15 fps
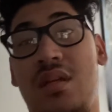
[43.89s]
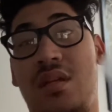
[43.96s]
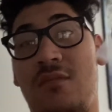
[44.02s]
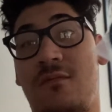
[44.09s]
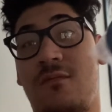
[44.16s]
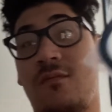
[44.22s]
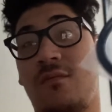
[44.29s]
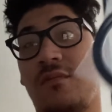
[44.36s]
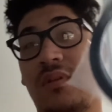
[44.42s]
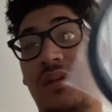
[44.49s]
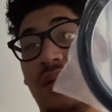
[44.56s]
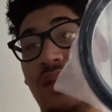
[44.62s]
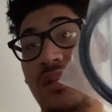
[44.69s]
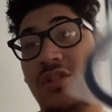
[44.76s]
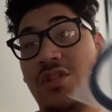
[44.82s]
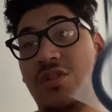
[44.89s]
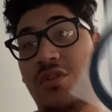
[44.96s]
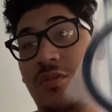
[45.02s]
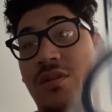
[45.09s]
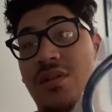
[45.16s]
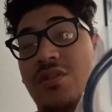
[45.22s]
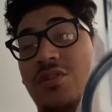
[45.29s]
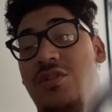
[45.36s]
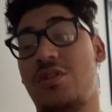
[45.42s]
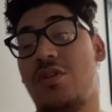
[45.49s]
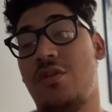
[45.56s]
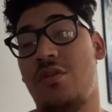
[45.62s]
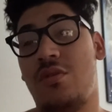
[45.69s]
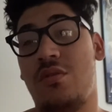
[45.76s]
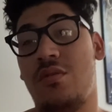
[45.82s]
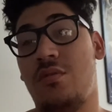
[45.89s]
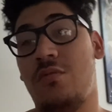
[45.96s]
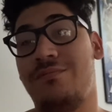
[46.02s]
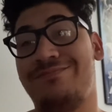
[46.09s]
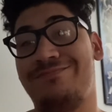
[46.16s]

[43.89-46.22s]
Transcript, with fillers: Really short. So